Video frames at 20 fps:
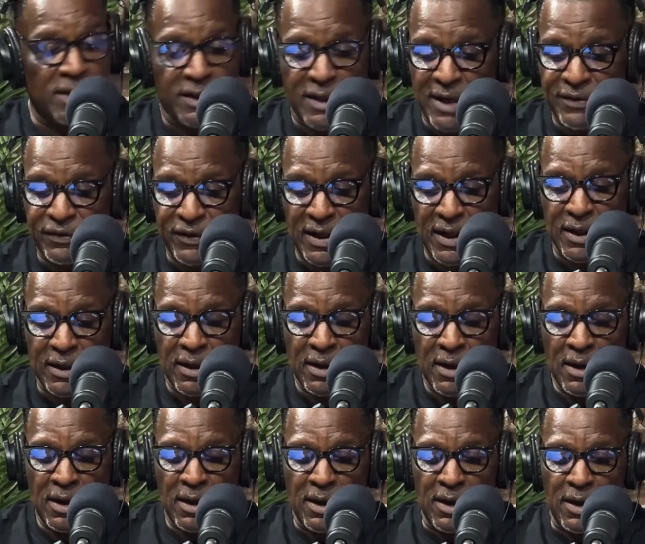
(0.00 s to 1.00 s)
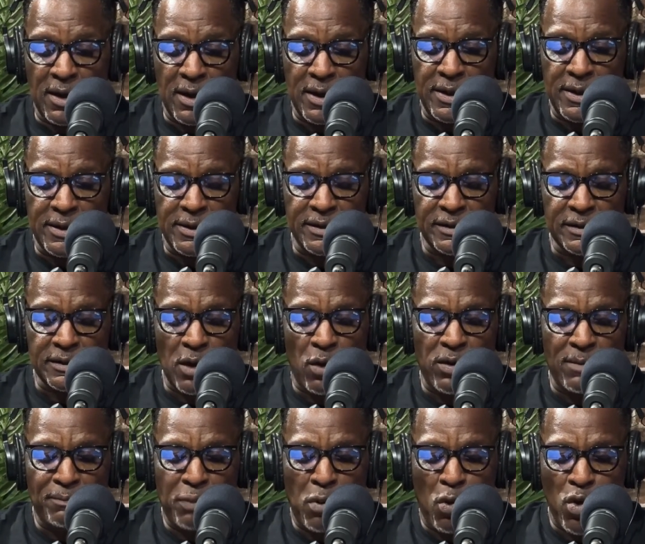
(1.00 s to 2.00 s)
And I think it is so
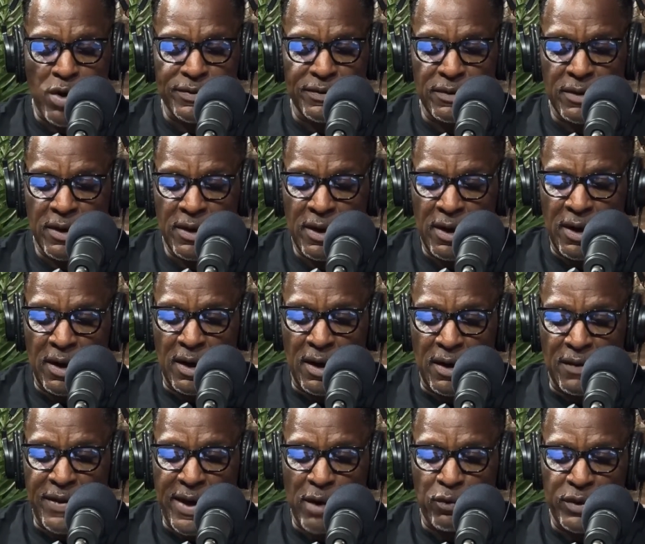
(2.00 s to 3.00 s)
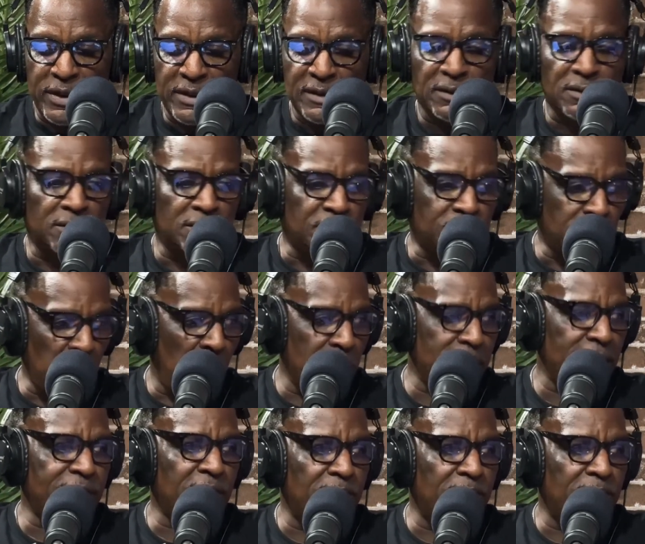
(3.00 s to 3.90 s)
important that we start at the